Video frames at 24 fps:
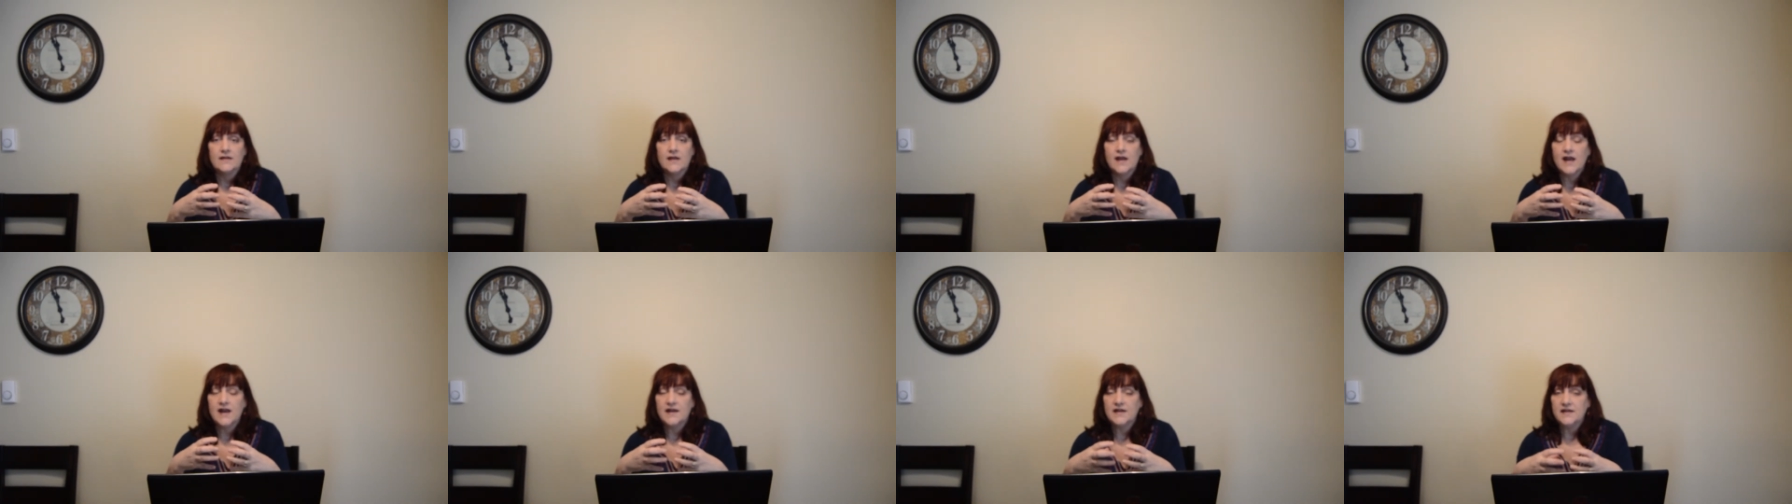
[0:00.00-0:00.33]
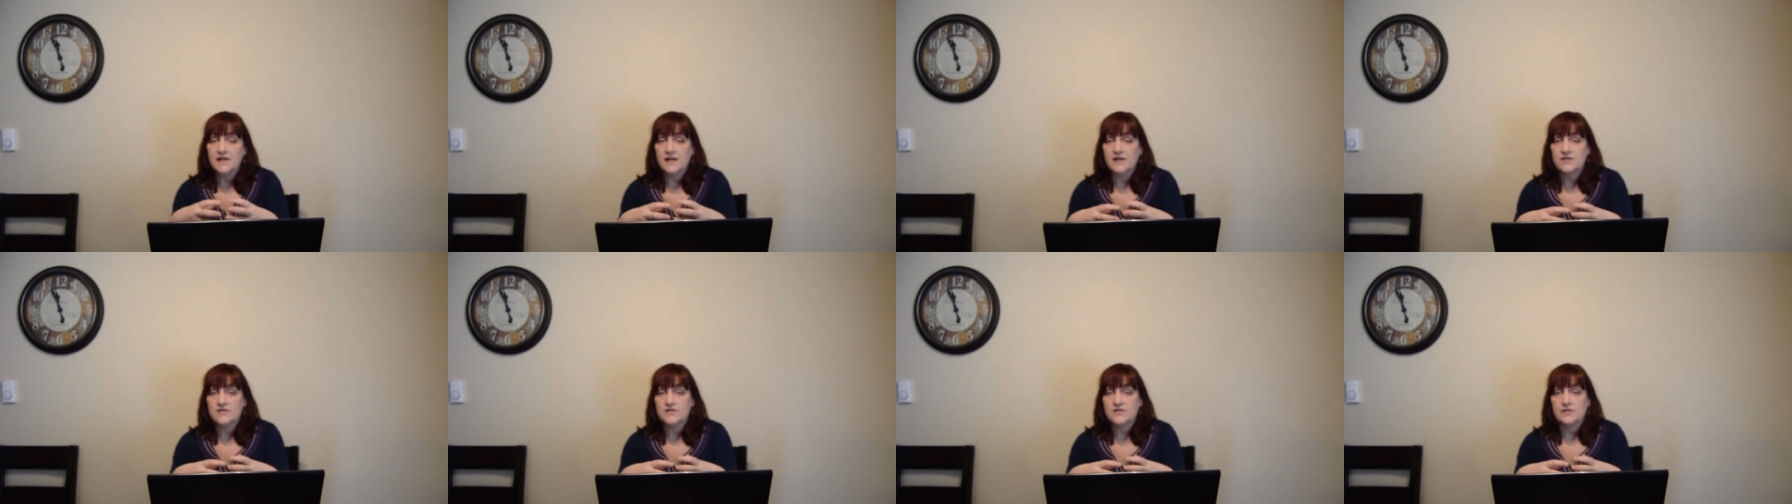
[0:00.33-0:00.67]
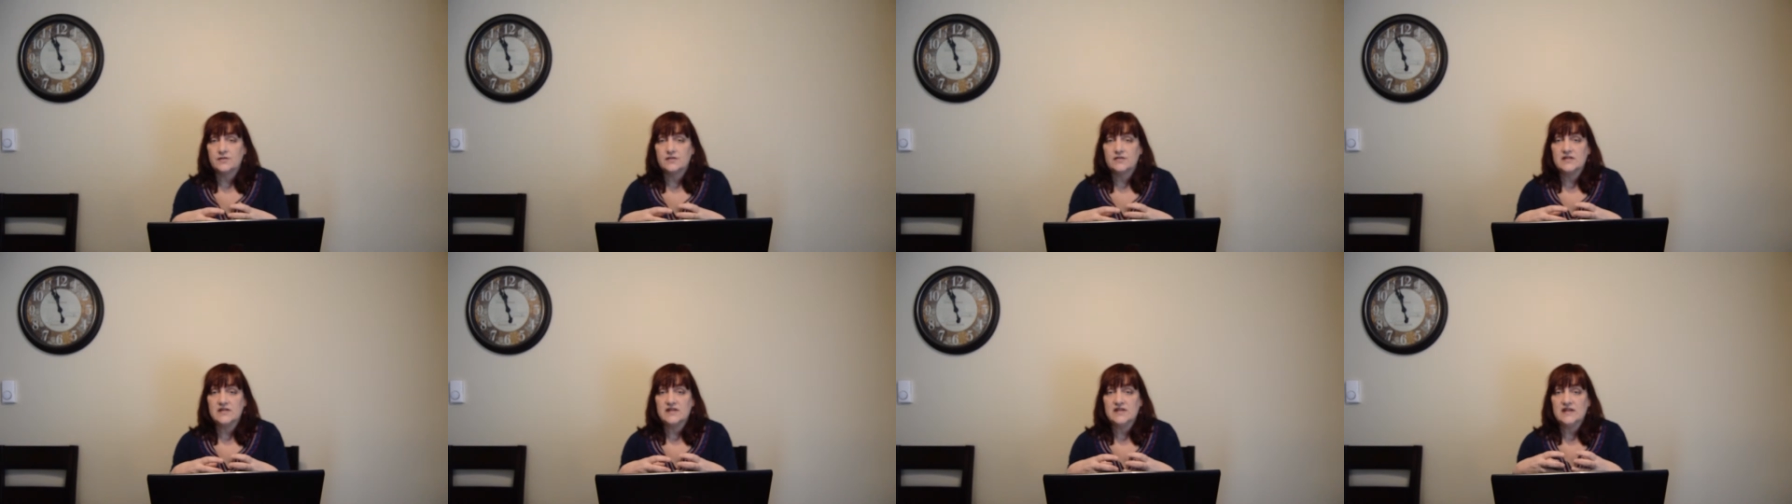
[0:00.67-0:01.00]
any
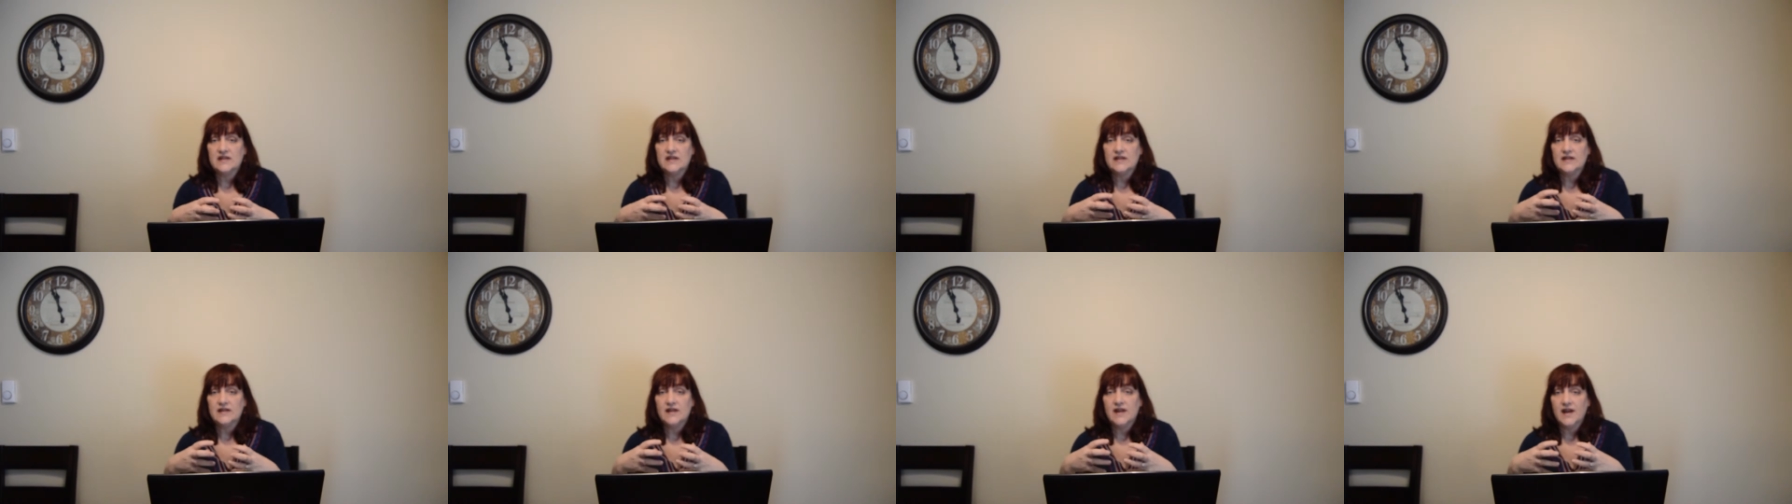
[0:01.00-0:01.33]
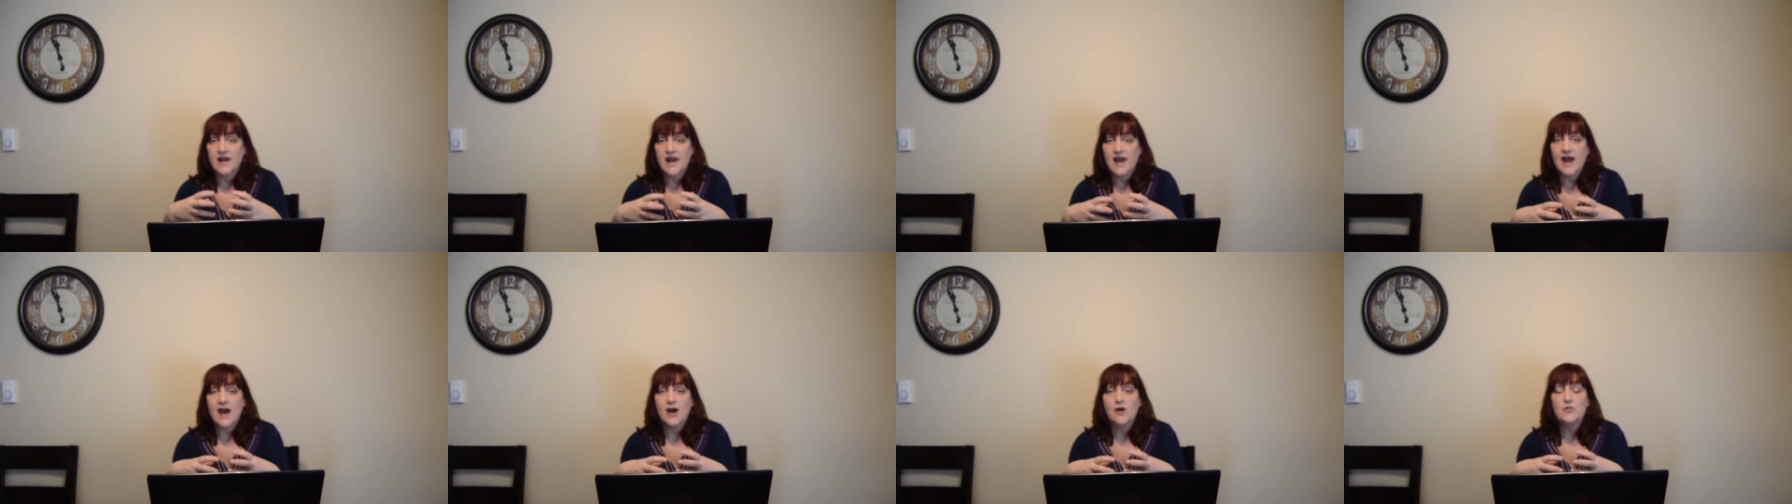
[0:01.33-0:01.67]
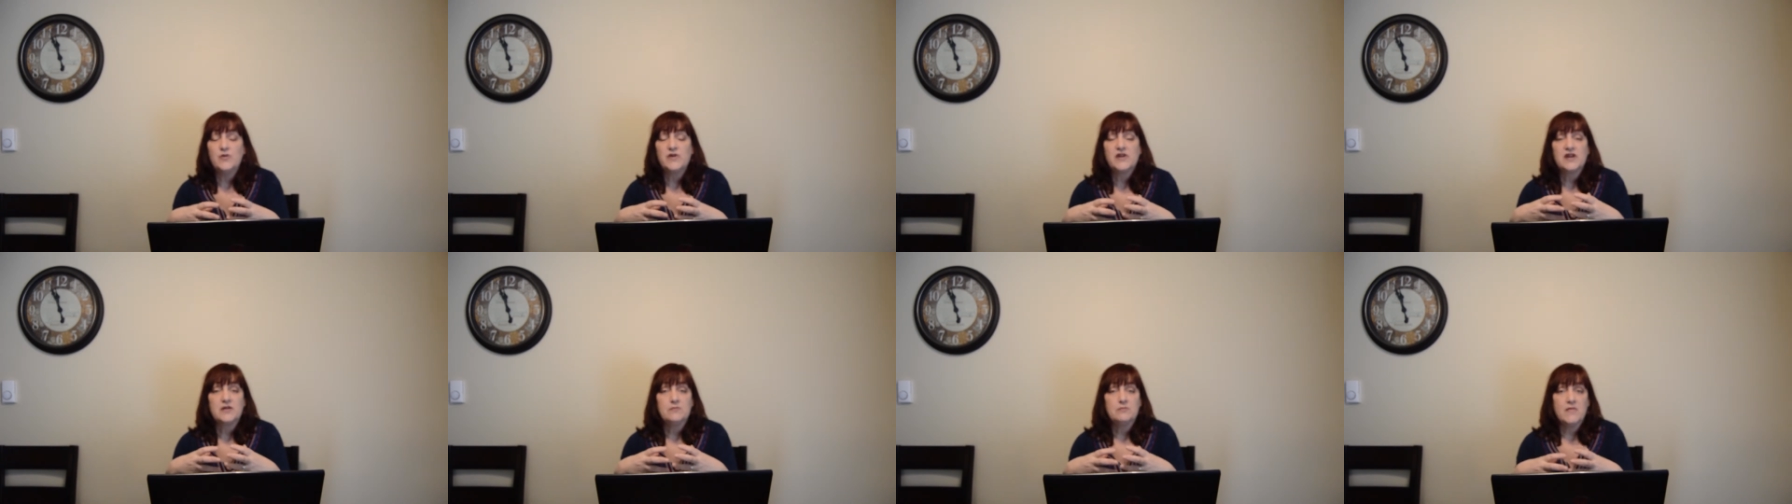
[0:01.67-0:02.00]
uncertainty, and how
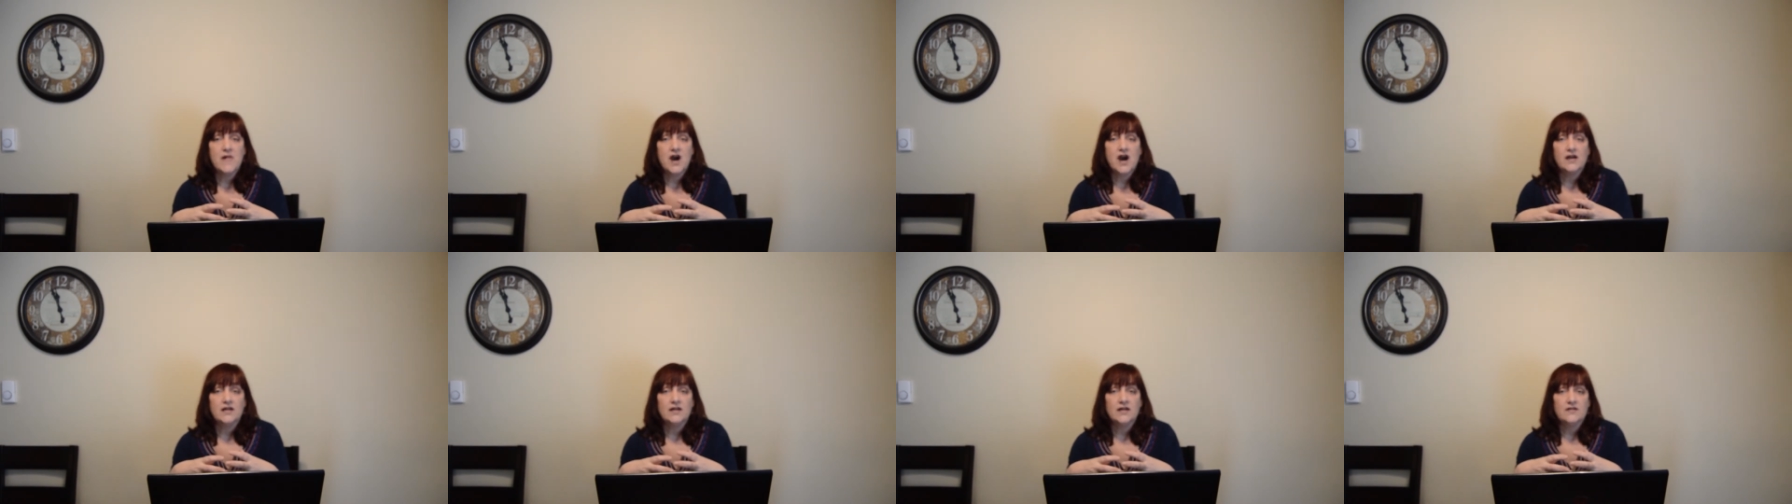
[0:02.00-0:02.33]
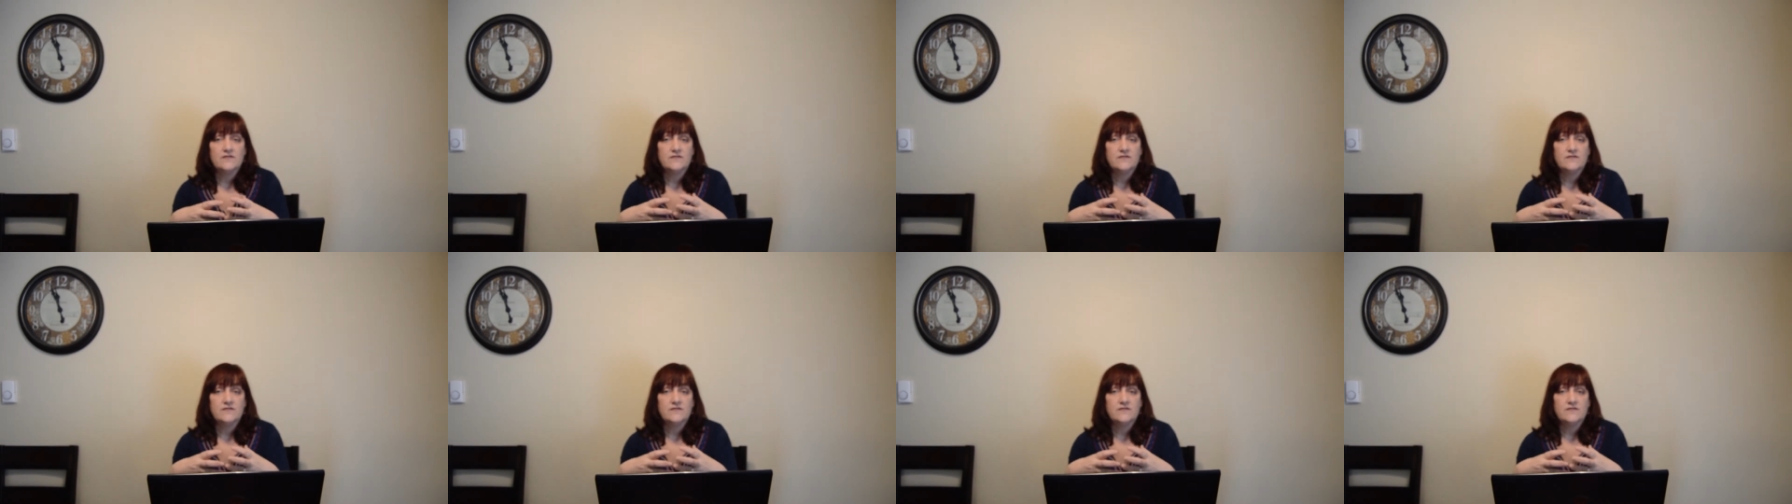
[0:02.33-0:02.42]
we can model